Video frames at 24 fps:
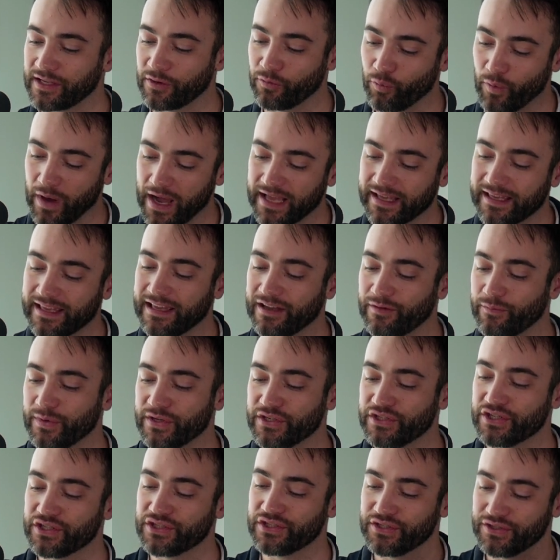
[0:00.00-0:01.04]
Like, why can't we
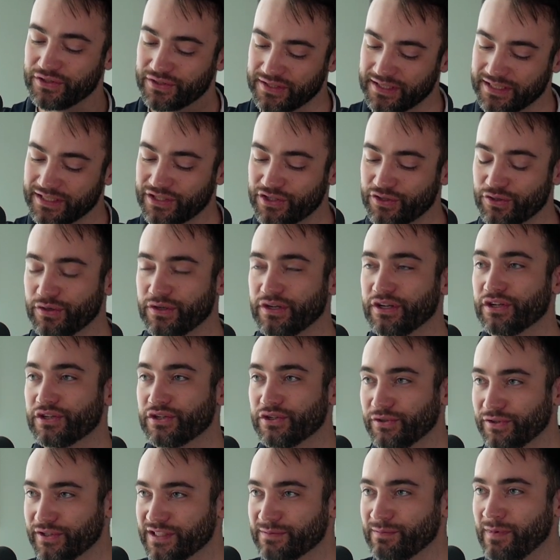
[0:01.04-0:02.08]
just use these
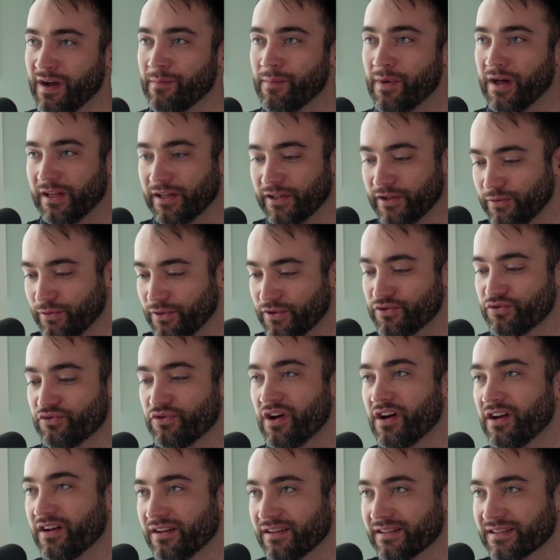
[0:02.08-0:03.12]
traditional small molecule
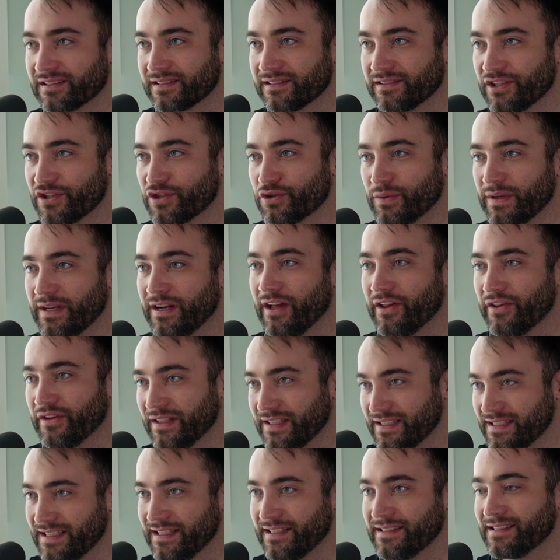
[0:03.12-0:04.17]
drugs to treat all the
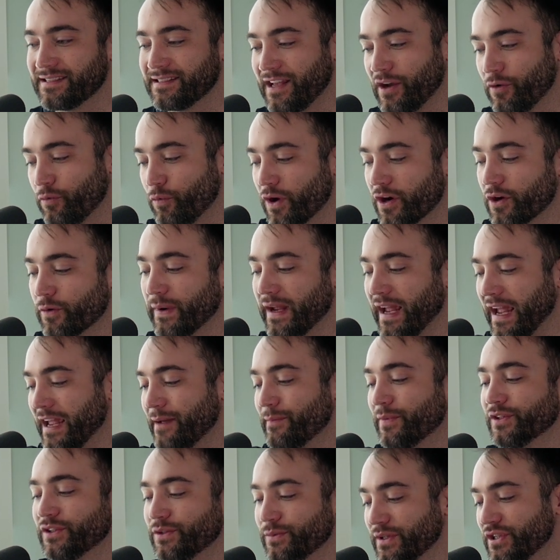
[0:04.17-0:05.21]
diseases? Like, what are we
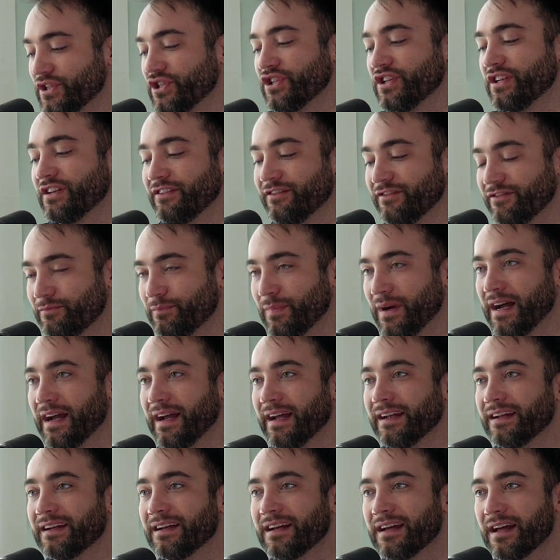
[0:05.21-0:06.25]
able to achieve
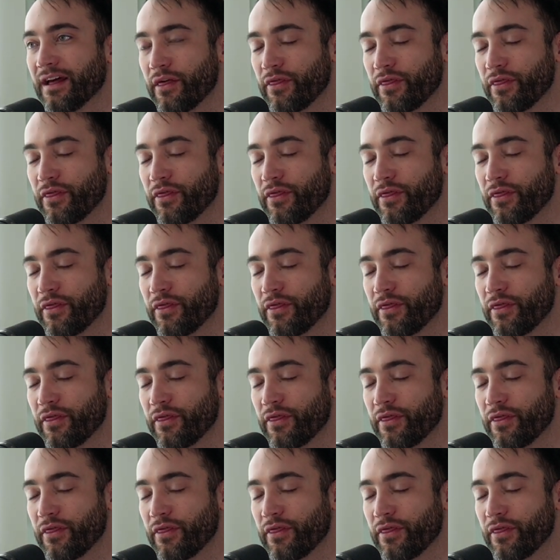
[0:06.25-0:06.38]
by